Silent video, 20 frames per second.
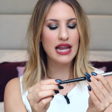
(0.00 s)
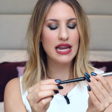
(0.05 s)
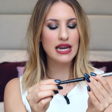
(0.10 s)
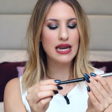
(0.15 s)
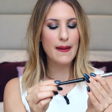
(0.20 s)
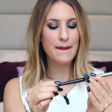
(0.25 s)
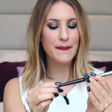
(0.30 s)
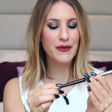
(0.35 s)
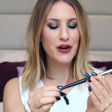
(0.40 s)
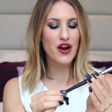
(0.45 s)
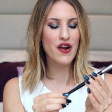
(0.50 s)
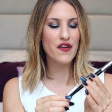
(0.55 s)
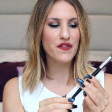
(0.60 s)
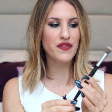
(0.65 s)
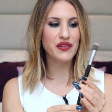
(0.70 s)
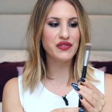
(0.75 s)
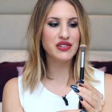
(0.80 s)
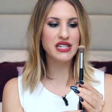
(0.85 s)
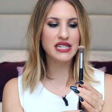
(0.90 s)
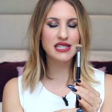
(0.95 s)
in number
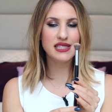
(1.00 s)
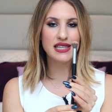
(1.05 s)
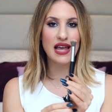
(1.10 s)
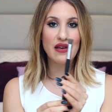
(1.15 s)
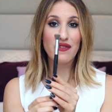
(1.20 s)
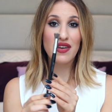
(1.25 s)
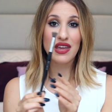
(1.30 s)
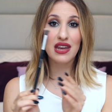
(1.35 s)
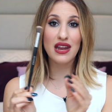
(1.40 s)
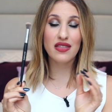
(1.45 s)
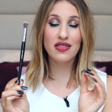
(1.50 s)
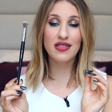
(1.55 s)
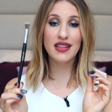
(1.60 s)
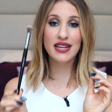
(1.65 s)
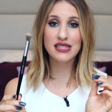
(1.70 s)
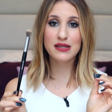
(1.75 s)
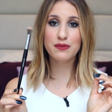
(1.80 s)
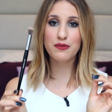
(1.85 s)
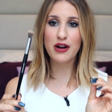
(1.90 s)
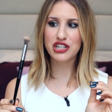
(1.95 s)
57.
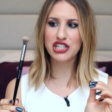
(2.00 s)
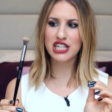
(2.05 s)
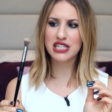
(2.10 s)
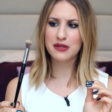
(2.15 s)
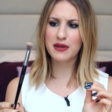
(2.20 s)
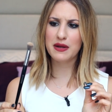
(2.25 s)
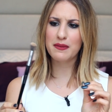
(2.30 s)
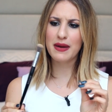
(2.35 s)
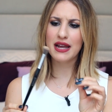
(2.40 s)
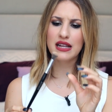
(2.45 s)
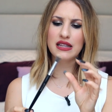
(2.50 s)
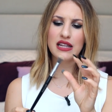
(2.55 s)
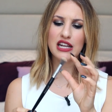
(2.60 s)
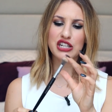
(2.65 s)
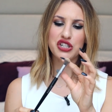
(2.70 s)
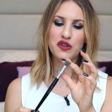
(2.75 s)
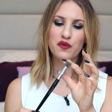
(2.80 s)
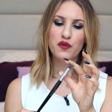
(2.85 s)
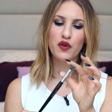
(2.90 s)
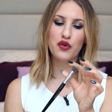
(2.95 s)
This brush has been in my
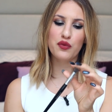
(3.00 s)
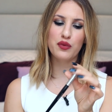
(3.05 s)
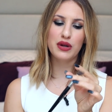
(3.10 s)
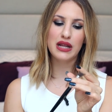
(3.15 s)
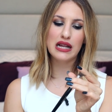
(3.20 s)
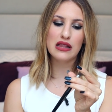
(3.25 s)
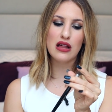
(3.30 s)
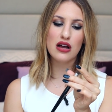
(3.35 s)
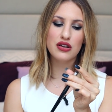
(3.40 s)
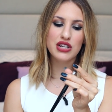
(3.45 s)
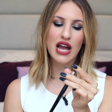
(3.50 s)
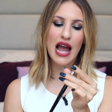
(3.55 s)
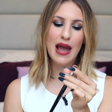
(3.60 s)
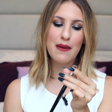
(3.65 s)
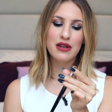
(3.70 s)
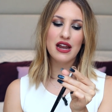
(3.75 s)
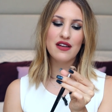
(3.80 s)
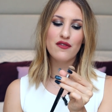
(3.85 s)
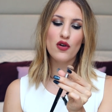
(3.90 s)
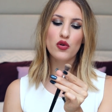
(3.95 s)
collection for a really long
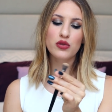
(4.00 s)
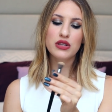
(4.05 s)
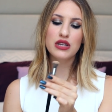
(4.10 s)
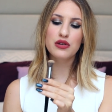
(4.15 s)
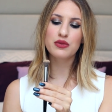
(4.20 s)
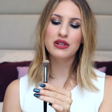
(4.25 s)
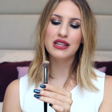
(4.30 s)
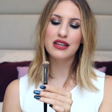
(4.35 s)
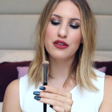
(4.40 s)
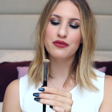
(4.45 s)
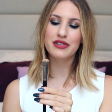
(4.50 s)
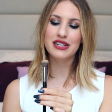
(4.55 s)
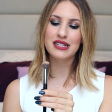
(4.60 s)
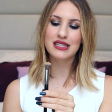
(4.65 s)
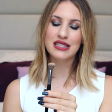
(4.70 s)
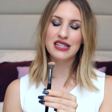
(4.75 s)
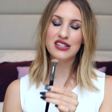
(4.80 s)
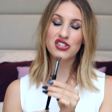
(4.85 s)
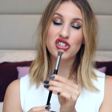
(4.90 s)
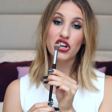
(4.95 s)
time, but I've only really
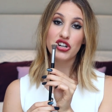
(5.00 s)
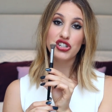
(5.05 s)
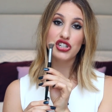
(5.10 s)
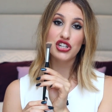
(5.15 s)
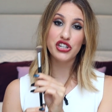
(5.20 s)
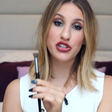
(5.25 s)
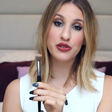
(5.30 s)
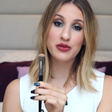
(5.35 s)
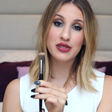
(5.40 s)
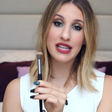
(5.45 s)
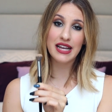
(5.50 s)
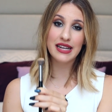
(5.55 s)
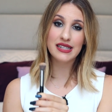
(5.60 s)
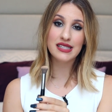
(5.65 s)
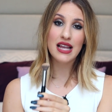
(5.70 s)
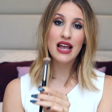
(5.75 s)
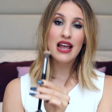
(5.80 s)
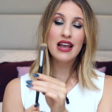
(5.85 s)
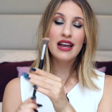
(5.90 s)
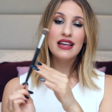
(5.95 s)
recently started to use
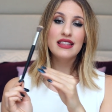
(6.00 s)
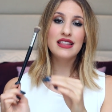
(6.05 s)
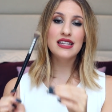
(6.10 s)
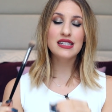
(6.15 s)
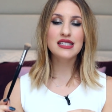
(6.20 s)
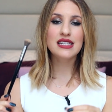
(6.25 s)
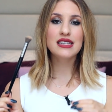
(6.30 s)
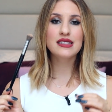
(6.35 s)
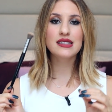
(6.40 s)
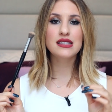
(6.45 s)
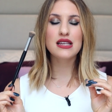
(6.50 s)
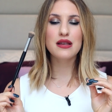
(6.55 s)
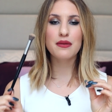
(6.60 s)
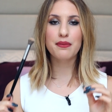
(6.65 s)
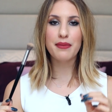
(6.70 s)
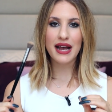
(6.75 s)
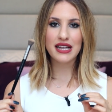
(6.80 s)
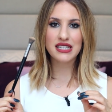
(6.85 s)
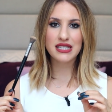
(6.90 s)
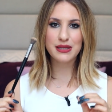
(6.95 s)
this. This is the
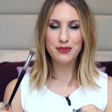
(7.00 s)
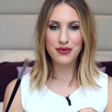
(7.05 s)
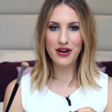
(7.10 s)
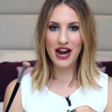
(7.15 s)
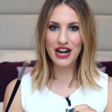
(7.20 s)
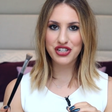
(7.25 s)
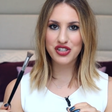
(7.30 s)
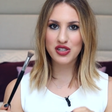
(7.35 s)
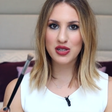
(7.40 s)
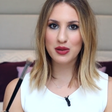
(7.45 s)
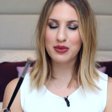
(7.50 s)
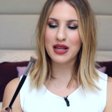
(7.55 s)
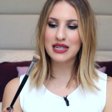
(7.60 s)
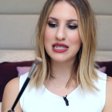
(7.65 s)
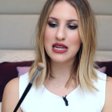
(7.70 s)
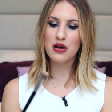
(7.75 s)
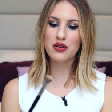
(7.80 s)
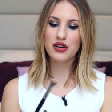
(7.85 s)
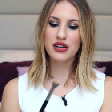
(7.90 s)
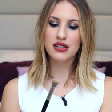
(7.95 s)
best brush to
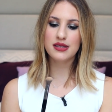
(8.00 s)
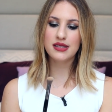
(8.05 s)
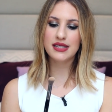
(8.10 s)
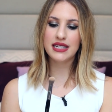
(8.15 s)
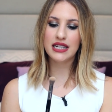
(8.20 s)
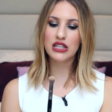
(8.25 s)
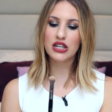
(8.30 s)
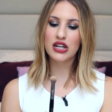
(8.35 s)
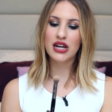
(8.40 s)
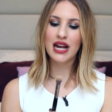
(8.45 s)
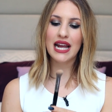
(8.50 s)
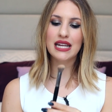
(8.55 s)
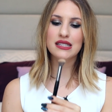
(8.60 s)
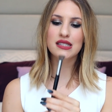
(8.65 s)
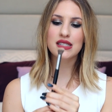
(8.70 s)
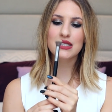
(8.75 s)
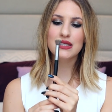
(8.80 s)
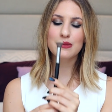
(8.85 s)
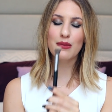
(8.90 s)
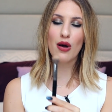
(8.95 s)
blend out concealer.
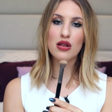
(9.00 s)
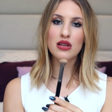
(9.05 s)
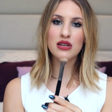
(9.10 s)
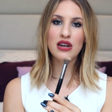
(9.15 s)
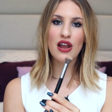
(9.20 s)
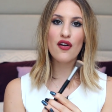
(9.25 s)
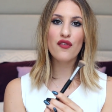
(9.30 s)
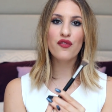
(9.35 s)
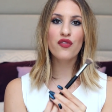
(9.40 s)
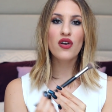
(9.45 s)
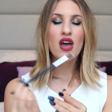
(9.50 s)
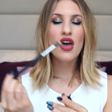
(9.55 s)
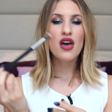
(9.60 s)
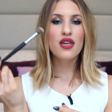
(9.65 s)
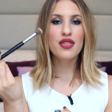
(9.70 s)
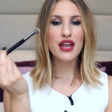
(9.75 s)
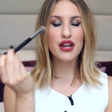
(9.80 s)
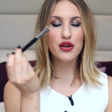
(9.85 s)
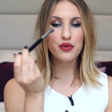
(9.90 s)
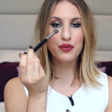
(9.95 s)
It's small enough
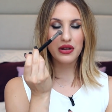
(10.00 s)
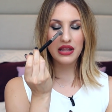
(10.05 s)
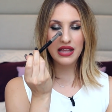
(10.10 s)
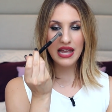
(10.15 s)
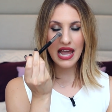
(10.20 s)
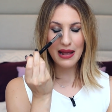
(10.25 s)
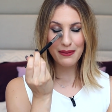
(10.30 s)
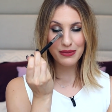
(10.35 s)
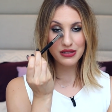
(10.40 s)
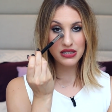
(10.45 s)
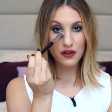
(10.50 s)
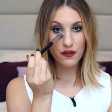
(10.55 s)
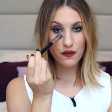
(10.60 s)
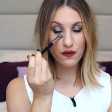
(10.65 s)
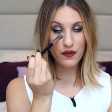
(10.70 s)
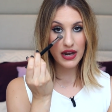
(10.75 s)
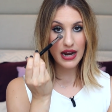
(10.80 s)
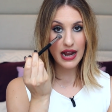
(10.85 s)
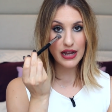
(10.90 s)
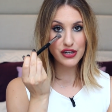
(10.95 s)
that you're really able to
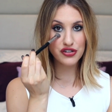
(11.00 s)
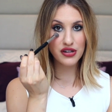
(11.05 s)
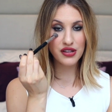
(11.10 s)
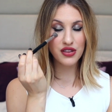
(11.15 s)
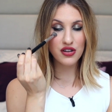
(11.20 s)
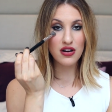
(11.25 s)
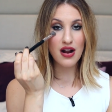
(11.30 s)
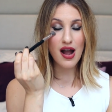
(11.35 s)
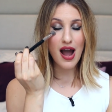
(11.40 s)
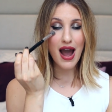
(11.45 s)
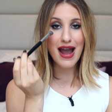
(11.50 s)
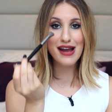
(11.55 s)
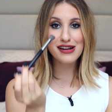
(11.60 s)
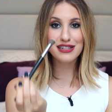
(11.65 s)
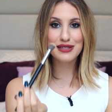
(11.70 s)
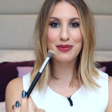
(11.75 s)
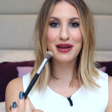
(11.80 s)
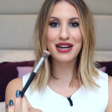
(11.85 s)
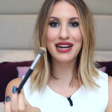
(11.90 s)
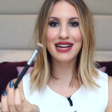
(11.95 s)
fit it underneath your
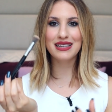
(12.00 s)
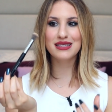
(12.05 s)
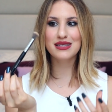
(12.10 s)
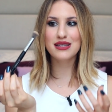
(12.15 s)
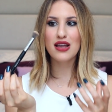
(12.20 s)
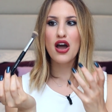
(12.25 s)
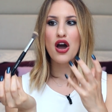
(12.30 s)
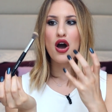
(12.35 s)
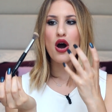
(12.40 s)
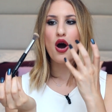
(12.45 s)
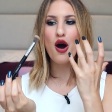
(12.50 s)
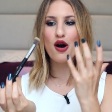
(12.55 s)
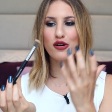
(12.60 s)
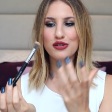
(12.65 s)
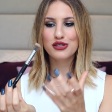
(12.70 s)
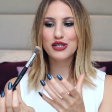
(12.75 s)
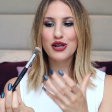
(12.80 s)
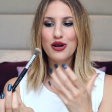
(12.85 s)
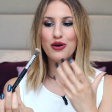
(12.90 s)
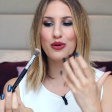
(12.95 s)
eyes, but it's
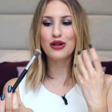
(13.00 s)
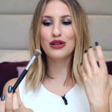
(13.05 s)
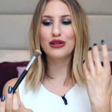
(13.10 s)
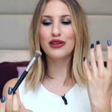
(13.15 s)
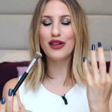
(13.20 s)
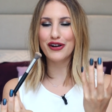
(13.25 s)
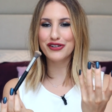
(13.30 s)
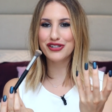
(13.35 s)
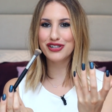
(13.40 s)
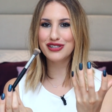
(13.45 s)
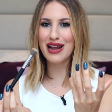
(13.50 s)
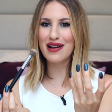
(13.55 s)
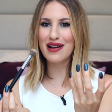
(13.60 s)
also large